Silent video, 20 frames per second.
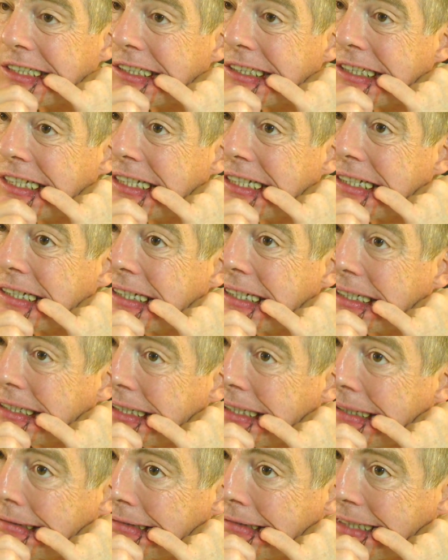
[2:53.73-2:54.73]
Okay, so now
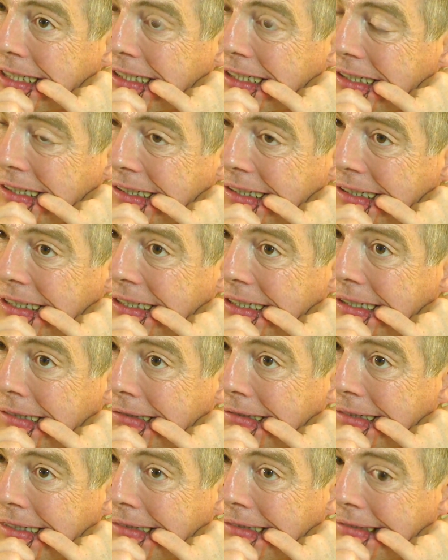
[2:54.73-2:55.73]
it's open. Just
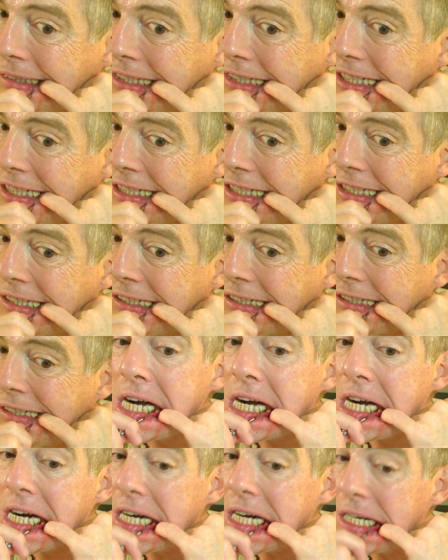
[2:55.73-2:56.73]
opened up again.
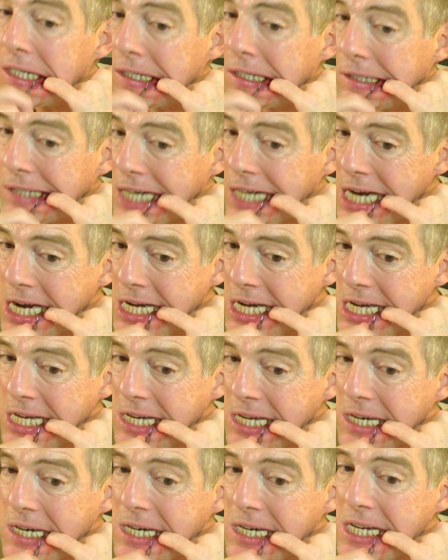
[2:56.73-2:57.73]
And go around the
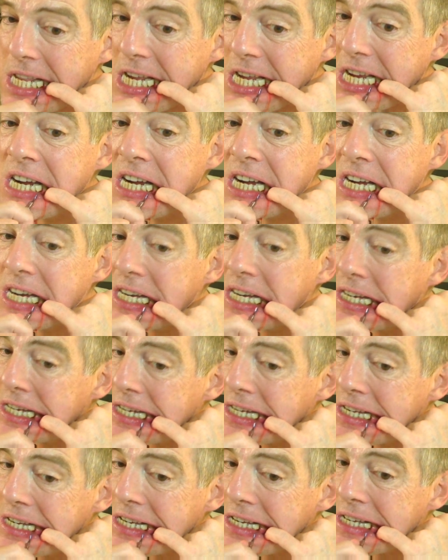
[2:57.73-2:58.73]
tooth.
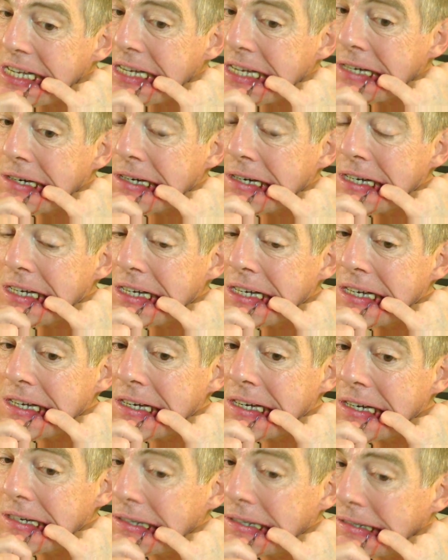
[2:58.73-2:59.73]
Stay
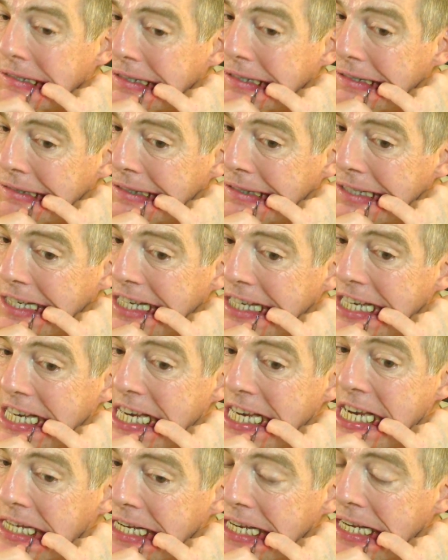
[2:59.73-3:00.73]
away from
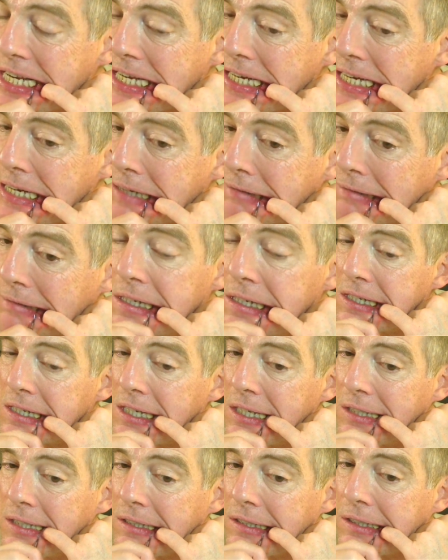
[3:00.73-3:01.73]
the cap.
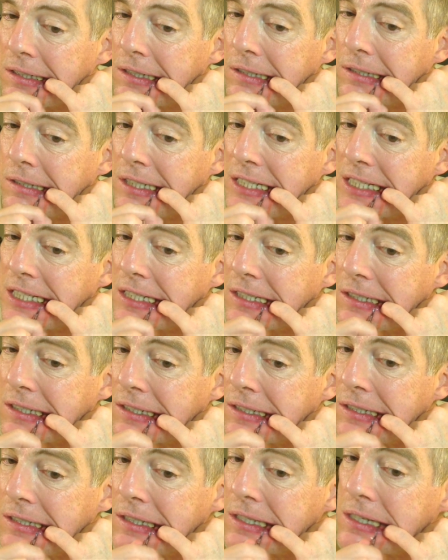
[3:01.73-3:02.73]
Keep a low
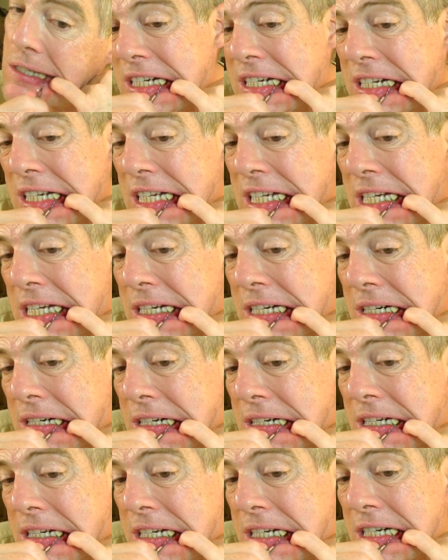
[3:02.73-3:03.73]
angle. Hit the
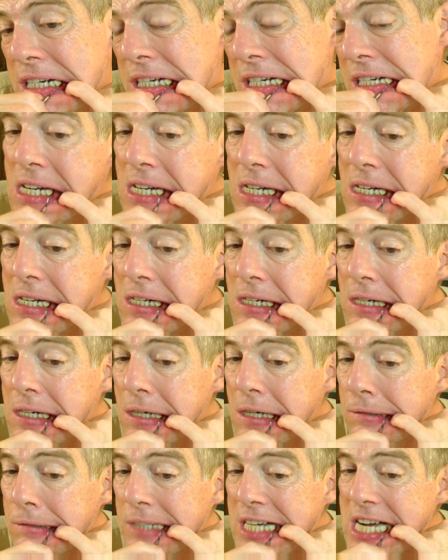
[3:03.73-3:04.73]
corner.
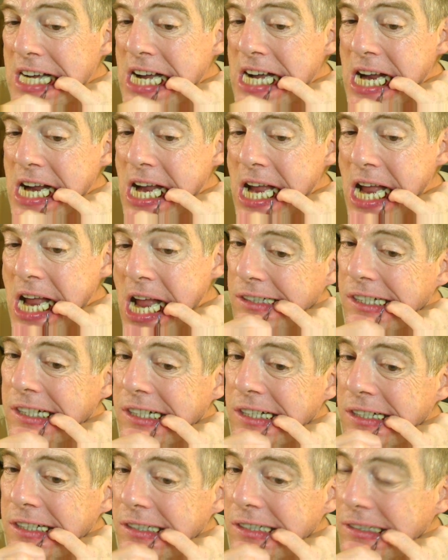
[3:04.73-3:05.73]
Go back.
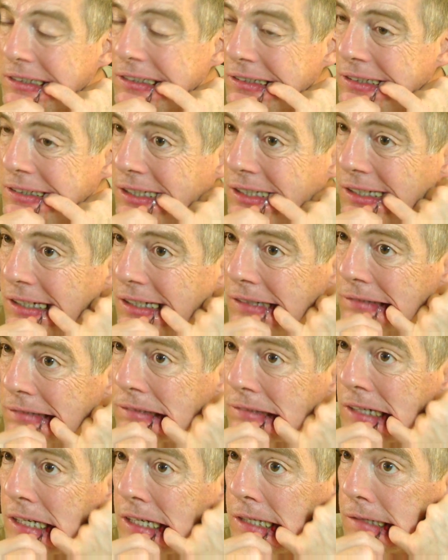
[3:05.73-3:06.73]
Try to
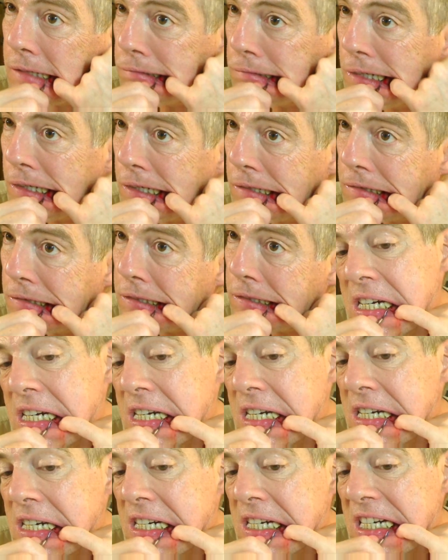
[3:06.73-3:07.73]
find the bone.
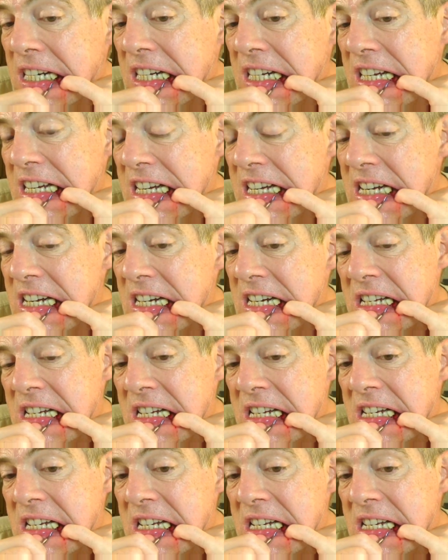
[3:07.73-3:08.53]
Right here.